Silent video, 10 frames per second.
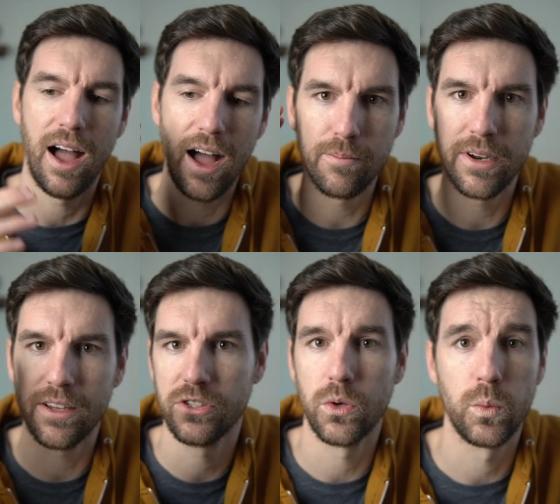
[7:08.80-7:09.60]
I'm
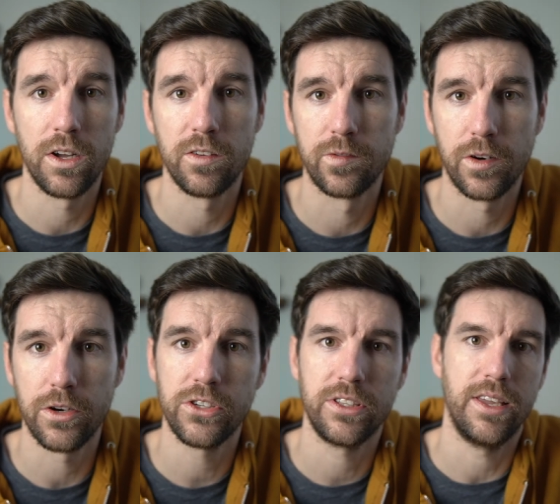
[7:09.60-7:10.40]
not so well
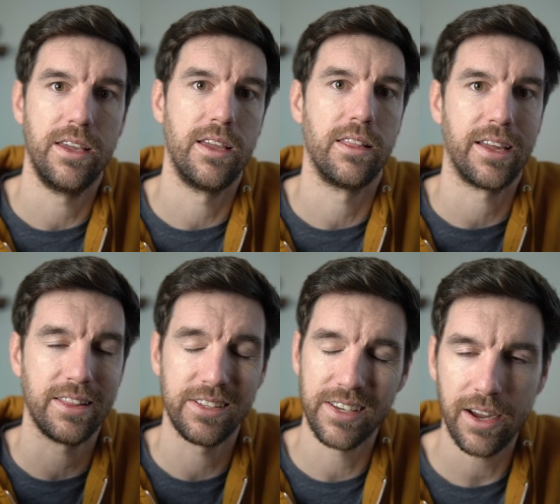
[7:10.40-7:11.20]
versed in like
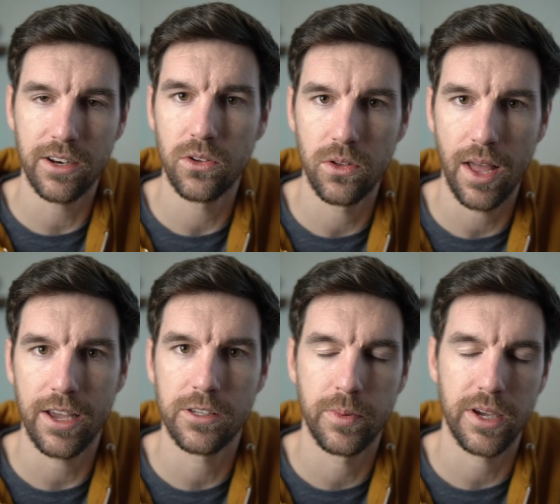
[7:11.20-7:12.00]
the technical
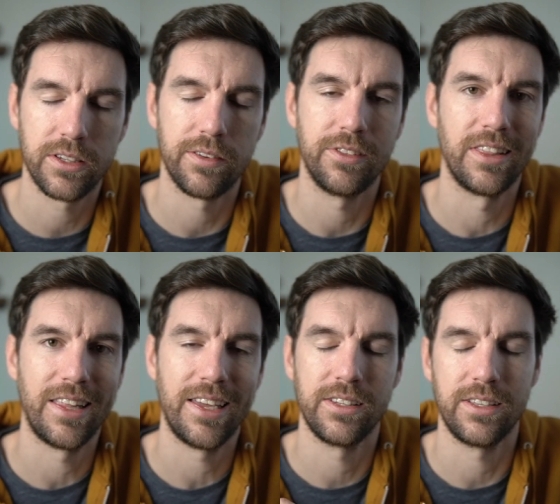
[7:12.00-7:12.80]
aspects of the
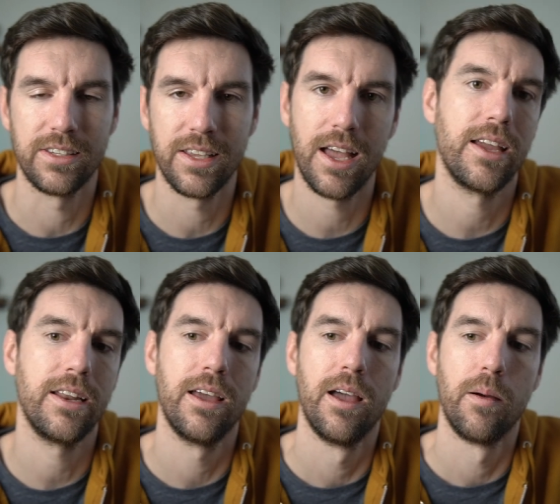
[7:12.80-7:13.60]
lens design,